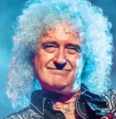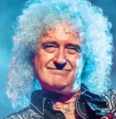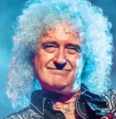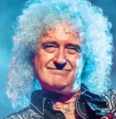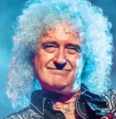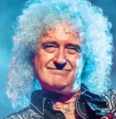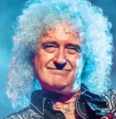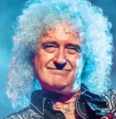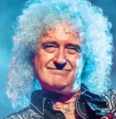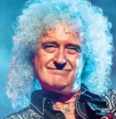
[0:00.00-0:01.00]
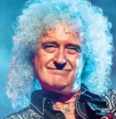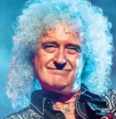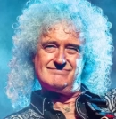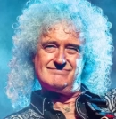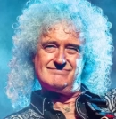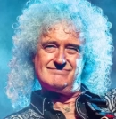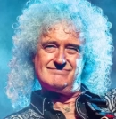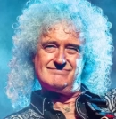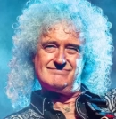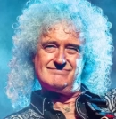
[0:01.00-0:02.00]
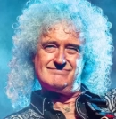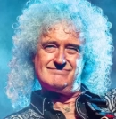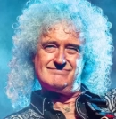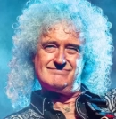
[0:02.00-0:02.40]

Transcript: (silence)